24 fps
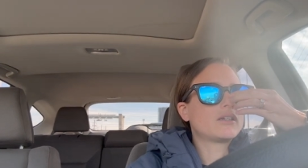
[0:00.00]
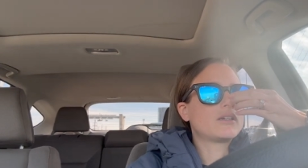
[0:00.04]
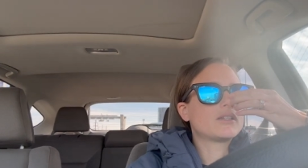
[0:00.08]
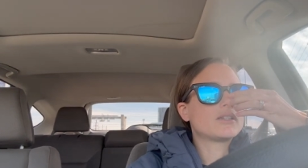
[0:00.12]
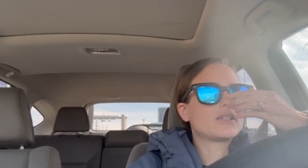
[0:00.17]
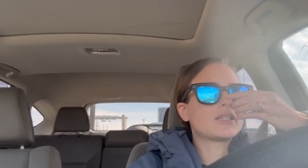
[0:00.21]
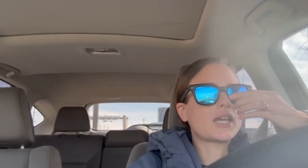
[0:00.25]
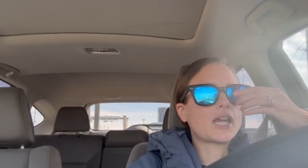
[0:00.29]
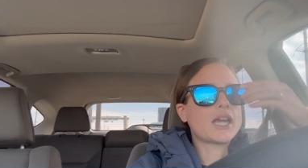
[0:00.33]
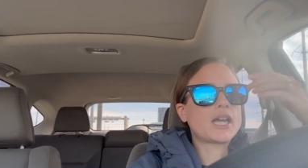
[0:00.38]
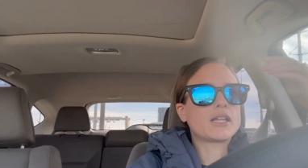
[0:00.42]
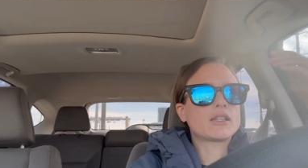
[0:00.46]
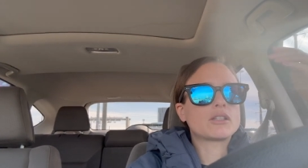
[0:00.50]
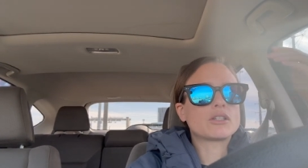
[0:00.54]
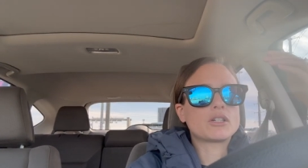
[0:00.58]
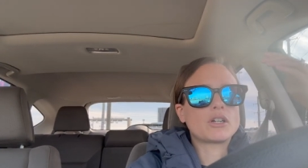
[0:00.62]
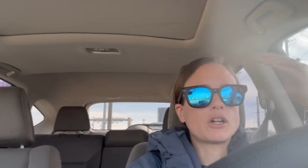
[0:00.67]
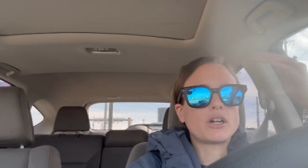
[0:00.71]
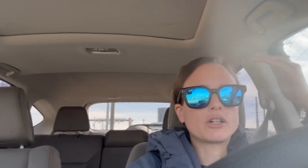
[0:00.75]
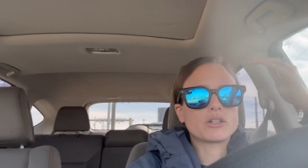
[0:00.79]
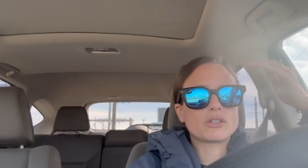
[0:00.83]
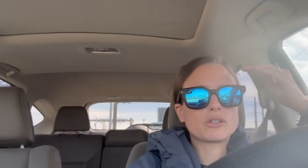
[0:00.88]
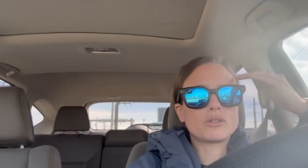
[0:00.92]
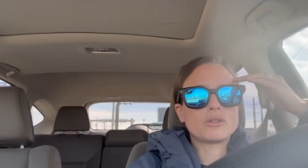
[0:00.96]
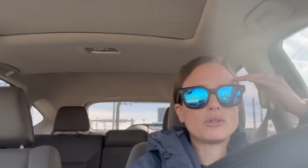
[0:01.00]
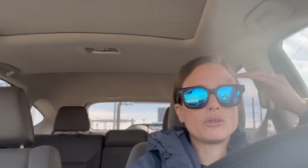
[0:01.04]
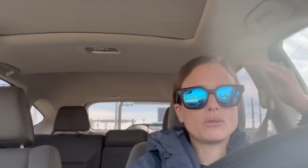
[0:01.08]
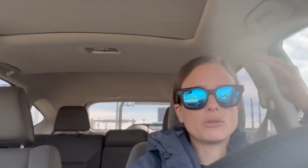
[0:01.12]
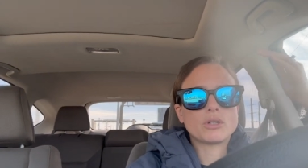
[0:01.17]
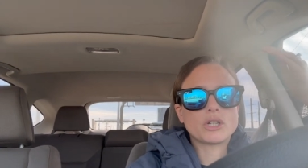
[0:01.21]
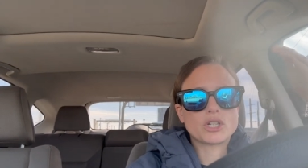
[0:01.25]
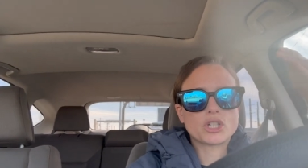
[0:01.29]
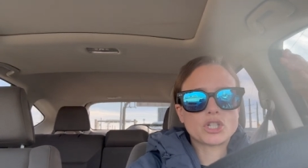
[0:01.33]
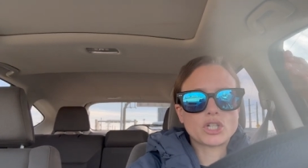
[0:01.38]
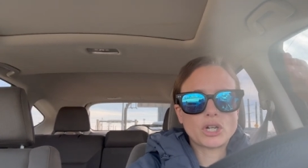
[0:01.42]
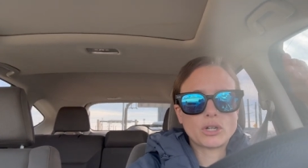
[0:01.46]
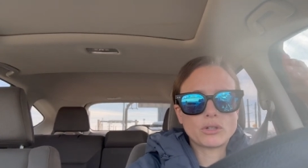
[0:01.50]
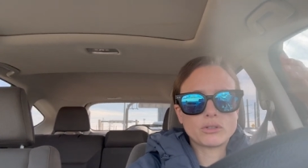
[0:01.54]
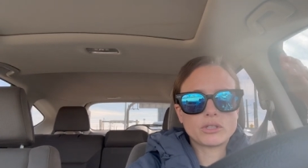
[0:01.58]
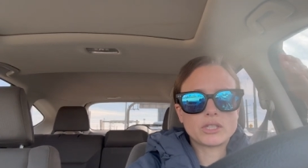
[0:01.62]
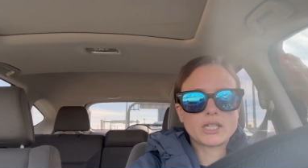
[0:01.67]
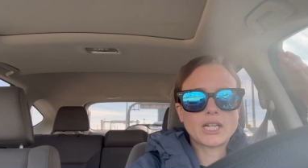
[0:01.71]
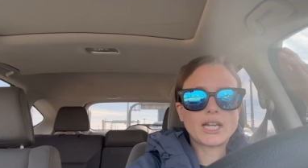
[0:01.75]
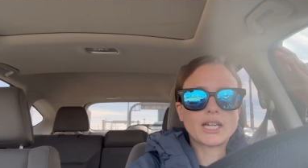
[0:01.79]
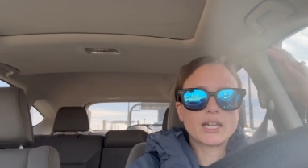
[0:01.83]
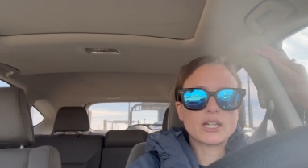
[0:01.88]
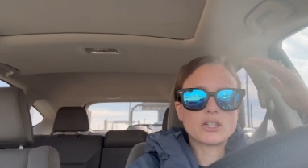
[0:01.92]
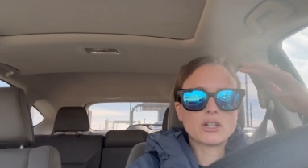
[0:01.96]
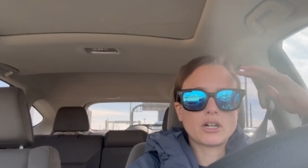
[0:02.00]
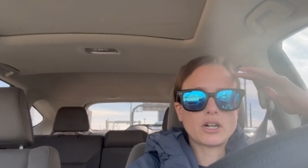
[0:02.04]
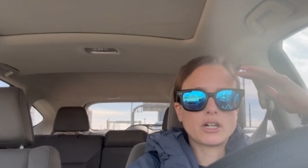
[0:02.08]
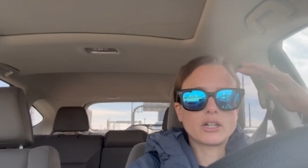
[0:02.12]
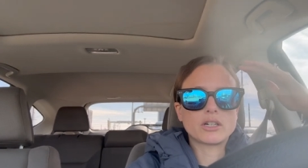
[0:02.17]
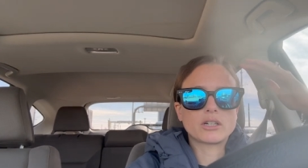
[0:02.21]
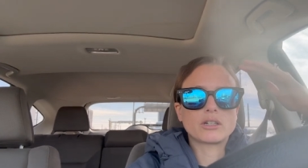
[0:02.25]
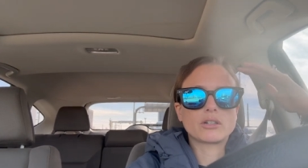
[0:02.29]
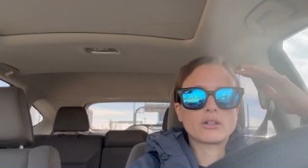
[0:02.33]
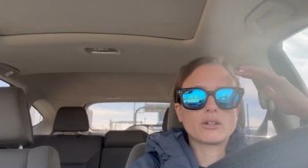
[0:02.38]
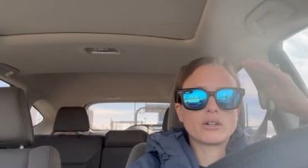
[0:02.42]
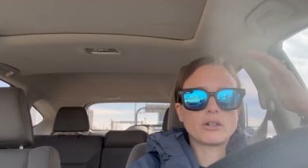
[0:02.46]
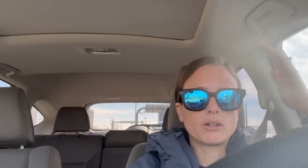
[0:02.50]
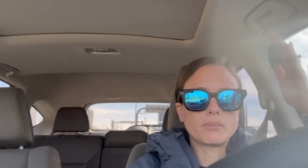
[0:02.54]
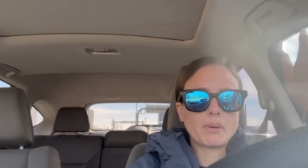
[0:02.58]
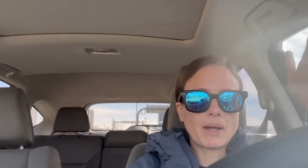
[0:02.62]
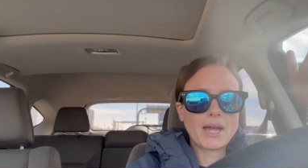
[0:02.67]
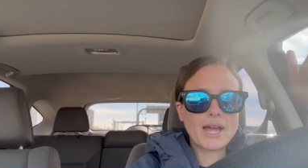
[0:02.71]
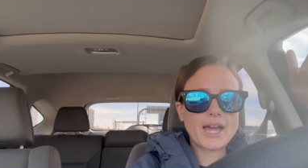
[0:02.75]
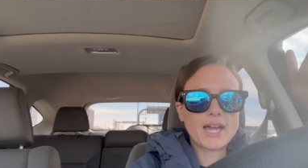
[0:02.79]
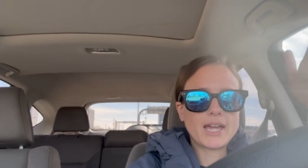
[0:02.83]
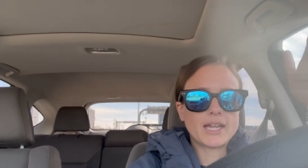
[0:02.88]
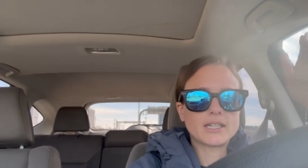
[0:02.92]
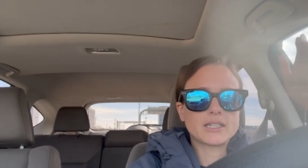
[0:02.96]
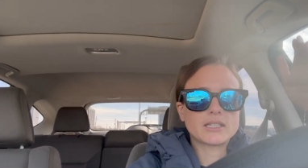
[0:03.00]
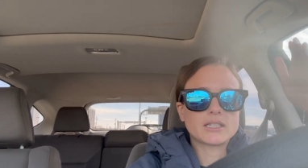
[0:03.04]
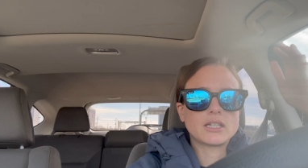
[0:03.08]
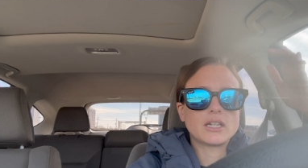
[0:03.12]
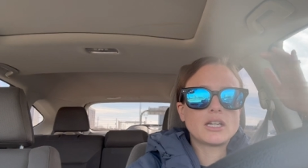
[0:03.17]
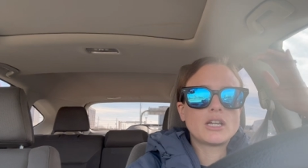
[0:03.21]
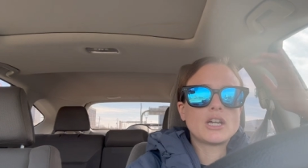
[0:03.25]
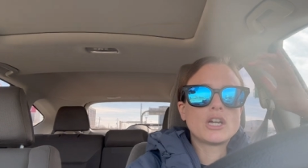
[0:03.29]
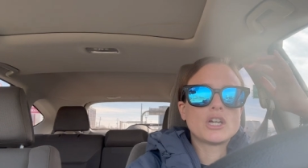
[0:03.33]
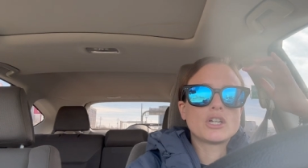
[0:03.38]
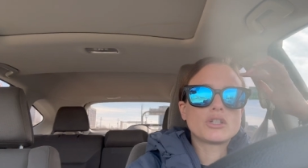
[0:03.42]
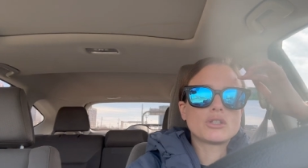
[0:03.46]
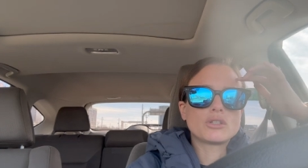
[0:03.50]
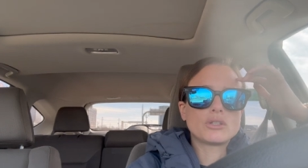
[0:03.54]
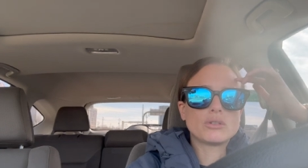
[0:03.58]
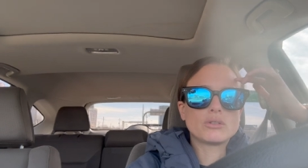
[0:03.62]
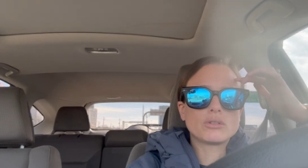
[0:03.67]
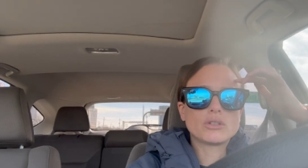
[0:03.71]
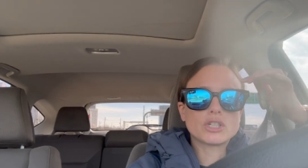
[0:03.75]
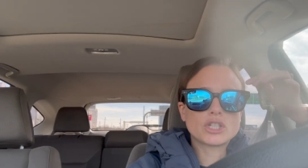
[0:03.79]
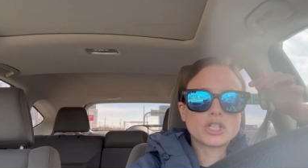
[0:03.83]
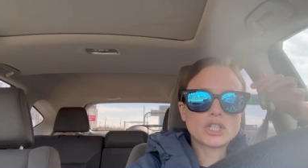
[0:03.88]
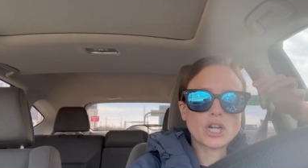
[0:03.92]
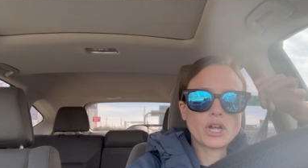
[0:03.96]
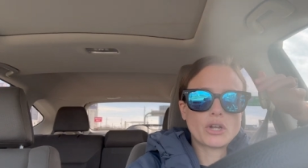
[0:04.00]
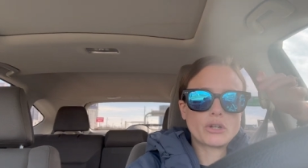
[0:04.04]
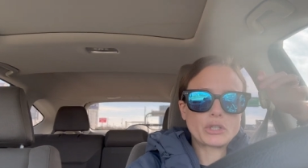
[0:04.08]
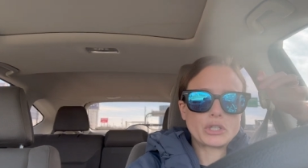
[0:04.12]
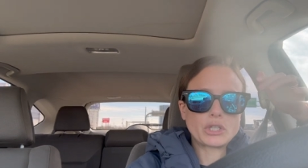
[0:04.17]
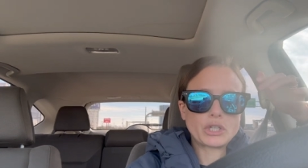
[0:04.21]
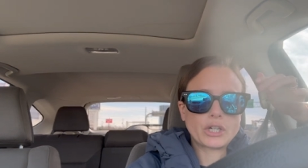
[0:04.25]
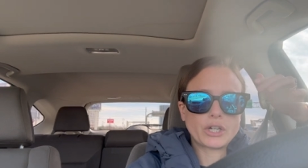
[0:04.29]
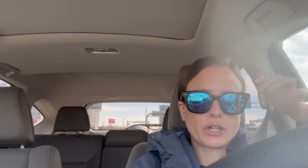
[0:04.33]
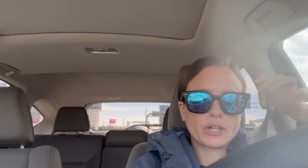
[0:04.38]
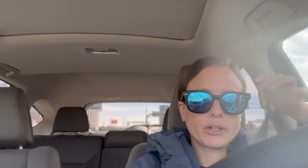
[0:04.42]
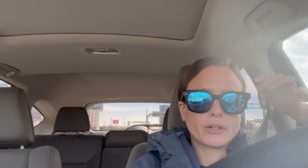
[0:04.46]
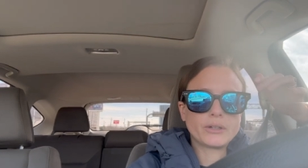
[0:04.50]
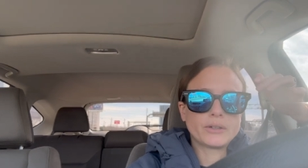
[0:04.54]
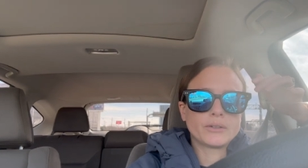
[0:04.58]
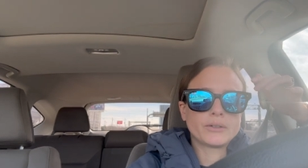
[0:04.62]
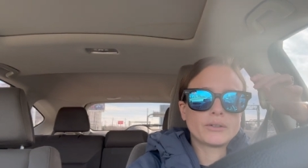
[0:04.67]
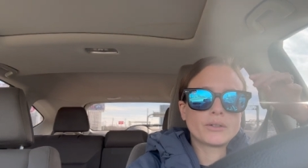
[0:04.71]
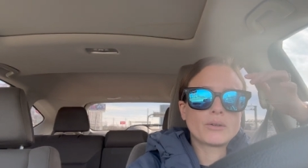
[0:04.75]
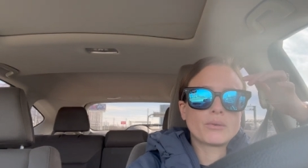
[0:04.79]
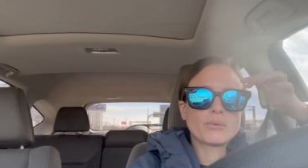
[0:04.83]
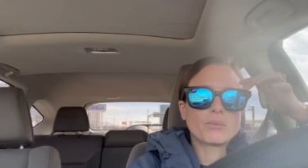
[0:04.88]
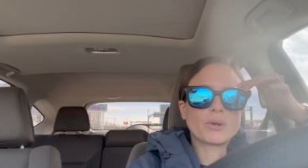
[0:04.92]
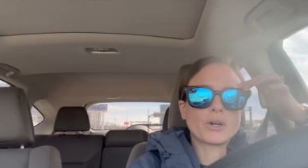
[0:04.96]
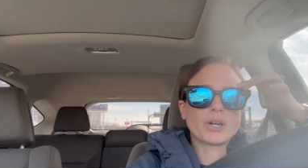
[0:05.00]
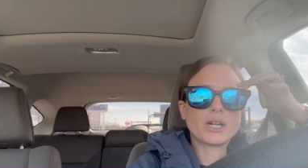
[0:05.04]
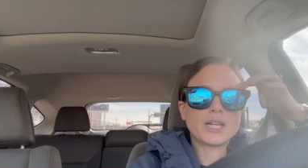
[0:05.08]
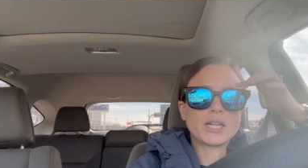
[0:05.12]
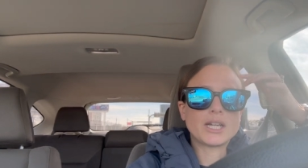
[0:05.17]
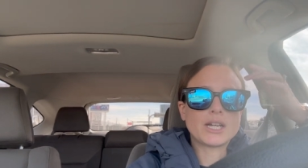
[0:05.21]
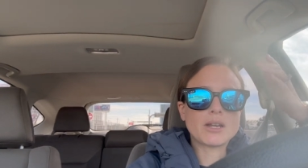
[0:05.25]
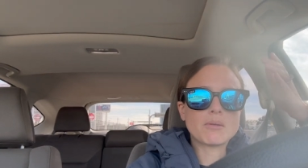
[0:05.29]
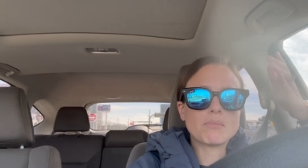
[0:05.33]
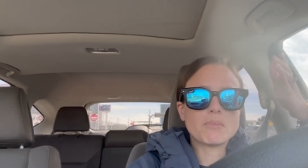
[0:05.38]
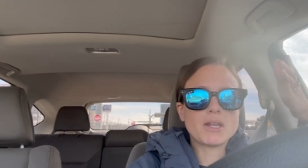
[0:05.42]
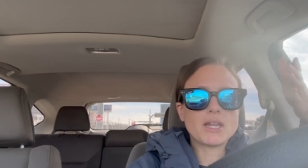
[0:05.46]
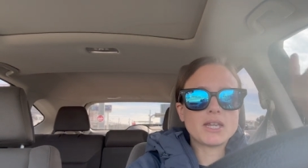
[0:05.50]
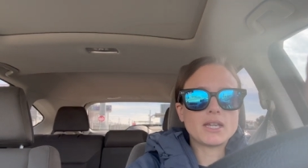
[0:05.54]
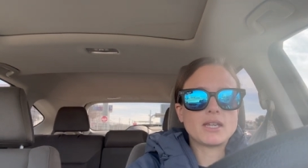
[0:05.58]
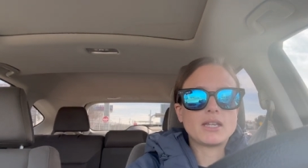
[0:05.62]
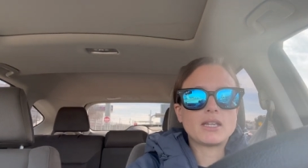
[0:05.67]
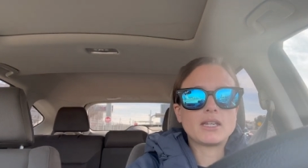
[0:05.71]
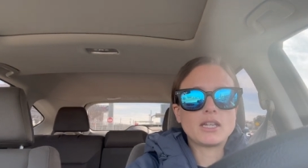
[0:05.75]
take the dog to a shelter, take a dog or a pet to the shelter where he can be,